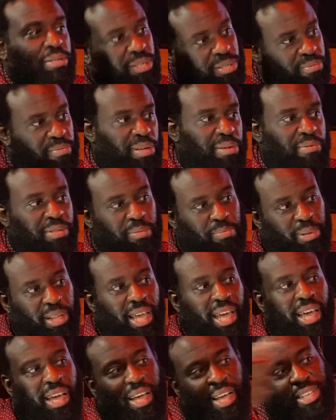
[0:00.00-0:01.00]
it was
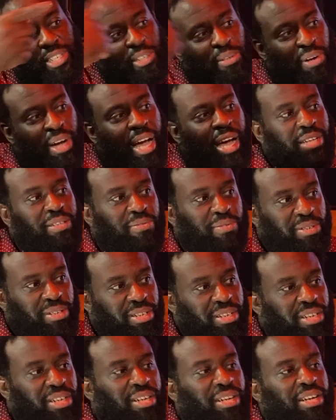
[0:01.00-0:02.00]
playing as you guys were
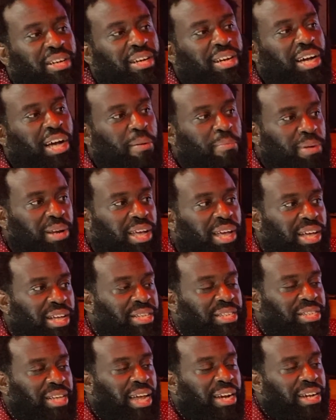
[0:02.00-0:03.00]
coming in
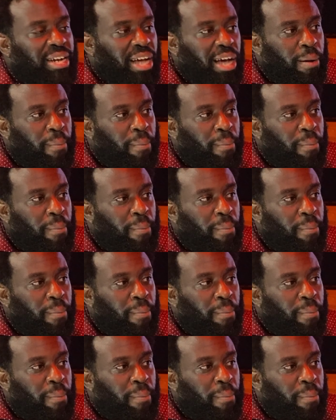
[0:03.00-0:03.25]
and setting up.